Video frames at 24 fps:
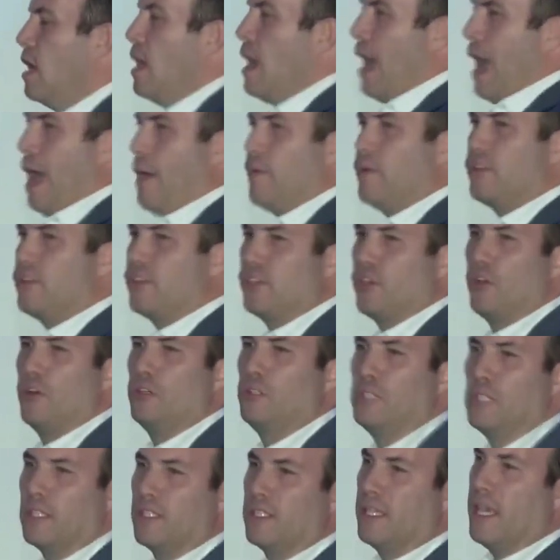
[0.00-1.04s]
I would
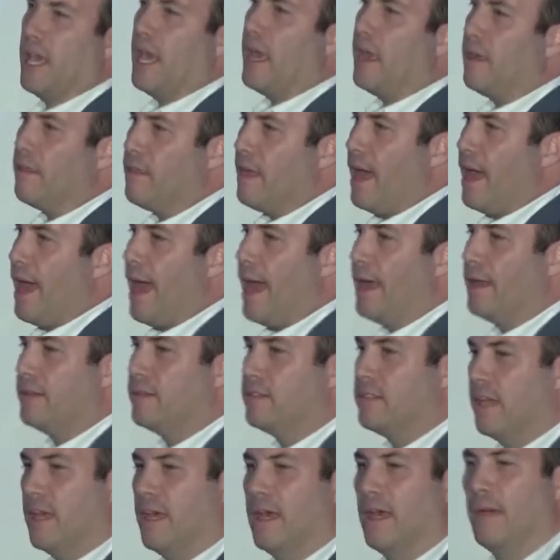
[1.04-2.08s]
certainly say
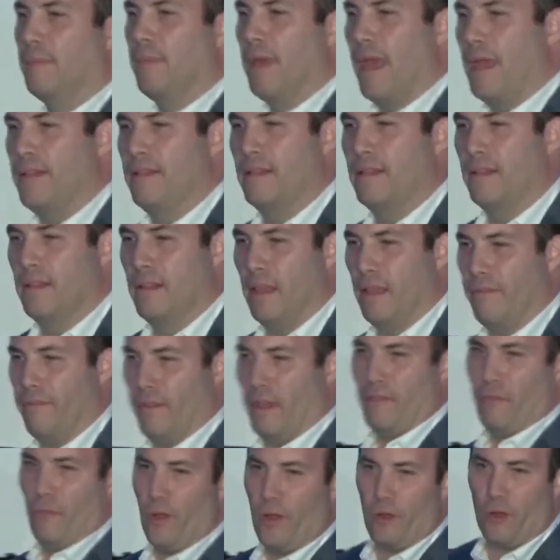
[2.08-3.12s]
that, and
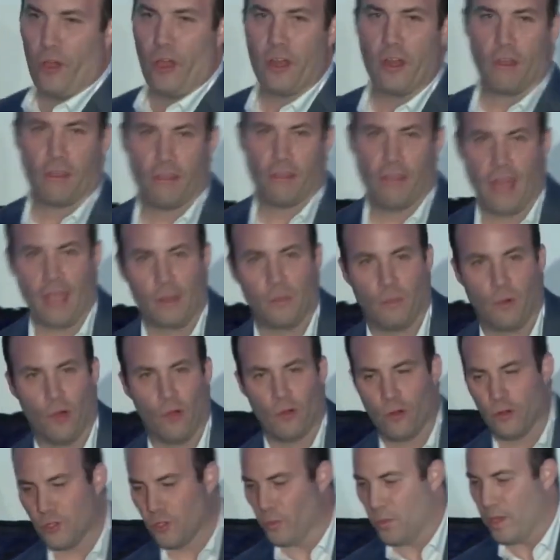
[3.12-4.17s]
if we're going to thank
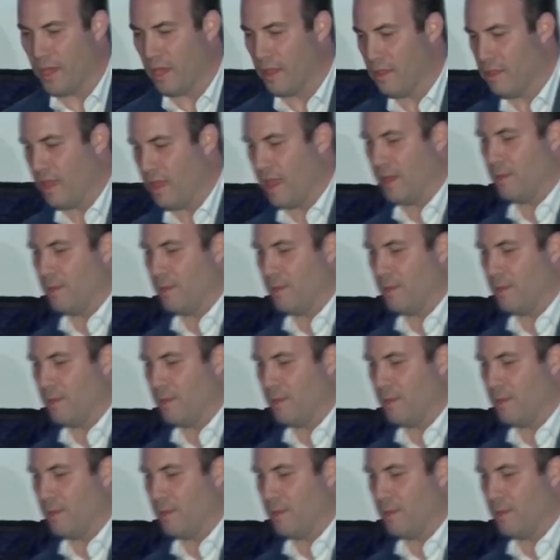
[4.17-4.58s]
brokers, we can thank